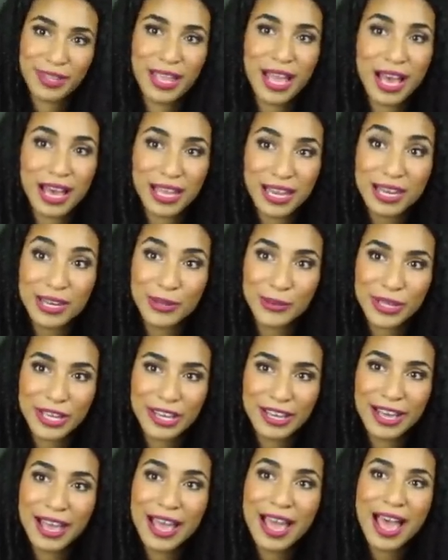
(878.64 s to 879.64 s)

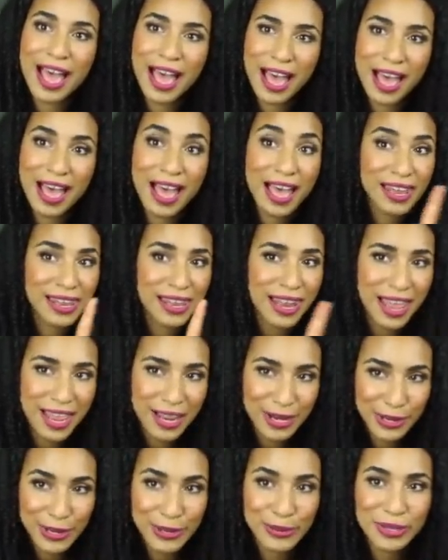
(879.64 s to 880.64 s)
hallelujah.
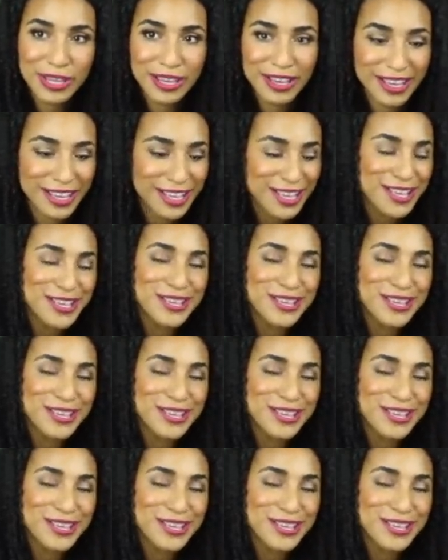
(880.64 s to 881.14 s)
Hallelujah.